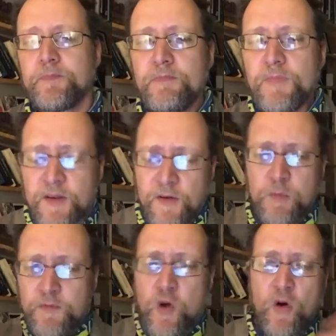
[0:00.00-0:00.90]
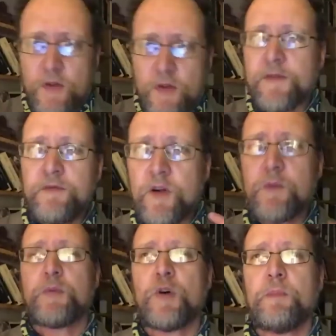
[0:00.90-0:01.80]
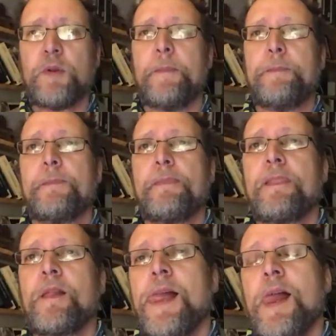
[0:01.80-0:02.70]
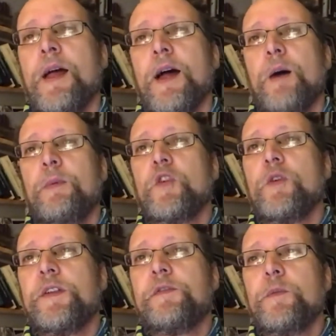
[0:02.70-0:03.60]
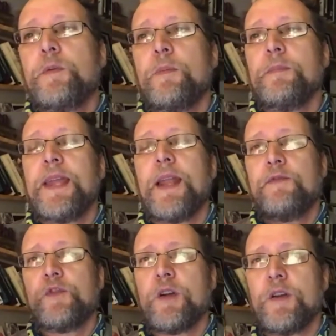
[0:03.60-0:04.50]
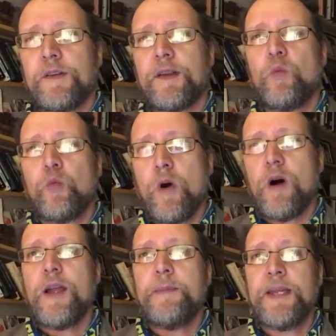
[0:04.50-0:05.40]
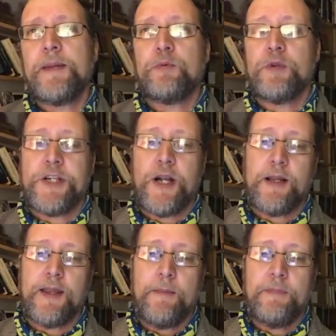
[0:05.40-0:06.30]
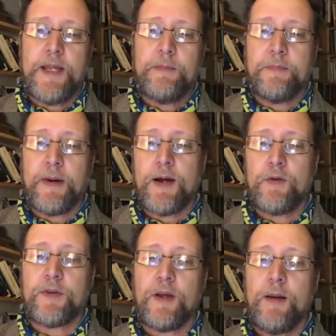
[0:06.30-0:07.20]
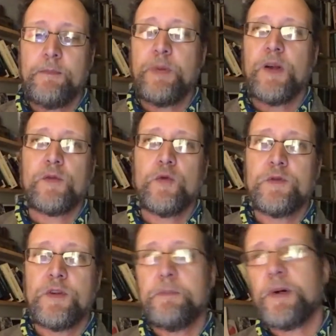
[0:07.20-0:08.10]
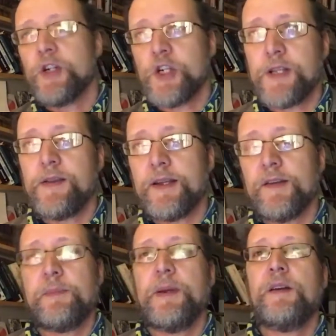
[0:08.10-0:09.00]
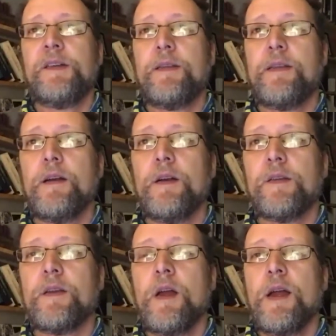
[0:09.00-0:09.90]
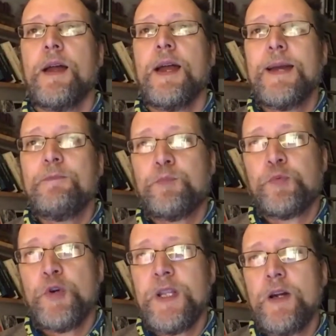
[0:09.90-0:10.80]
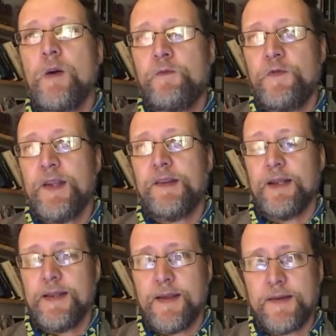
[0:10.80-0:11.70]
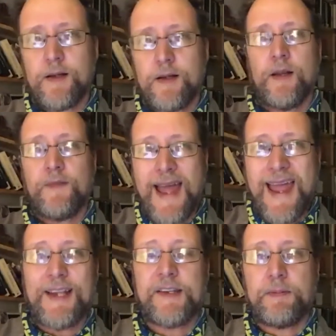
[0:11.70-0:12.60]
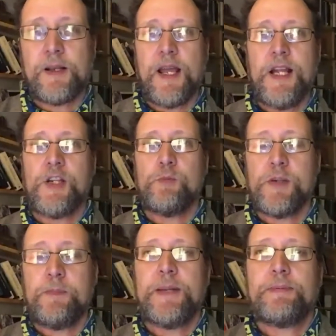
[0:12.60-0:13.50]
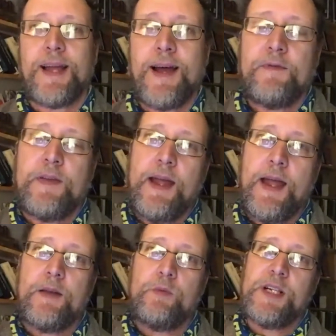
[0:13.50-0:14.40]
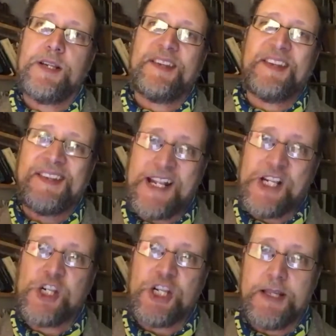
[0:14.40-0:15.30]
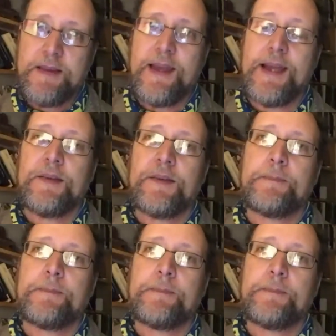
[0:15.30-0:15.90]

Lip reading: So we've got this real problem. And we've got this real problem, again, if trying to understand why people were sharing that meme about Buzz Aldrin punching the conspiracy theorist. Pretty obviously, there's a kind of explanation which people have in their head, which is essentially this,